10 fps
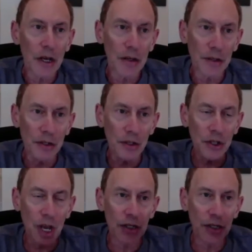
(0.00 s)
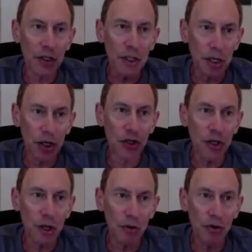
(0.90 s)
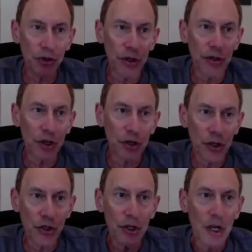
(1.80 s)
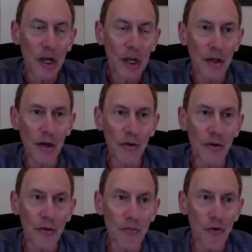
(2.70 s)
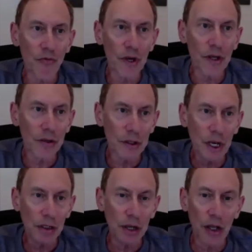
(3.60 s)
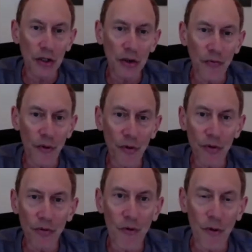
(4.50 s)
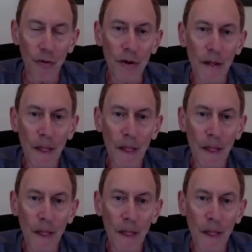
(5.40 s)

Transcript: And then the scientists and engineers and the clinicians, they're moving the technology forward and forward.